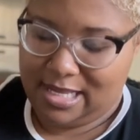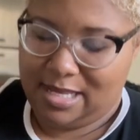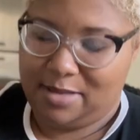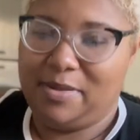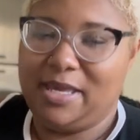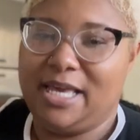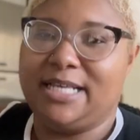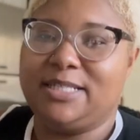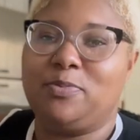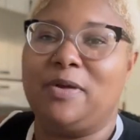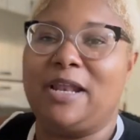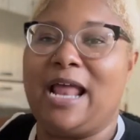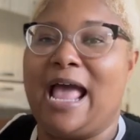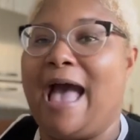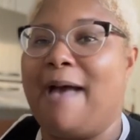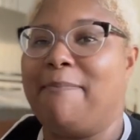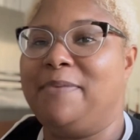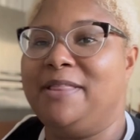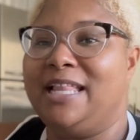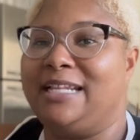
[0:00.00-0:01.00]
because what
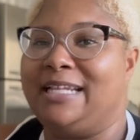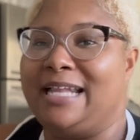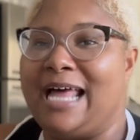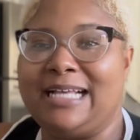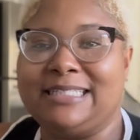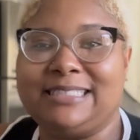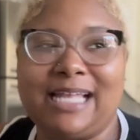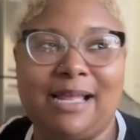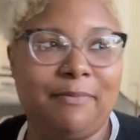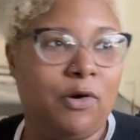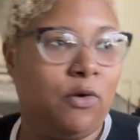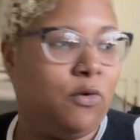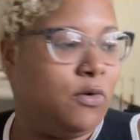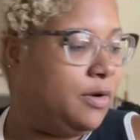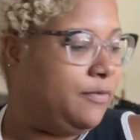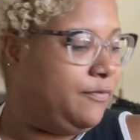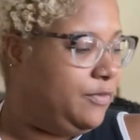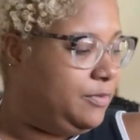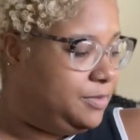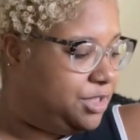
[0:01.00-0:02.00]
happened the last time I
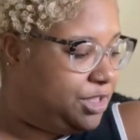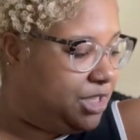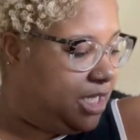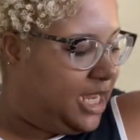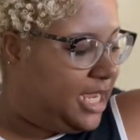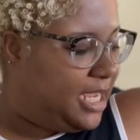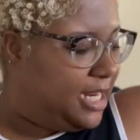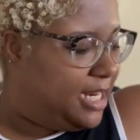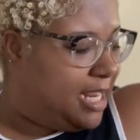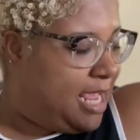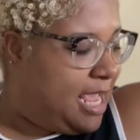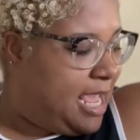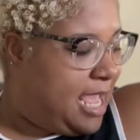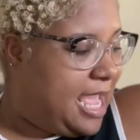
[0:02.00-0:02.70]
ordered from Shein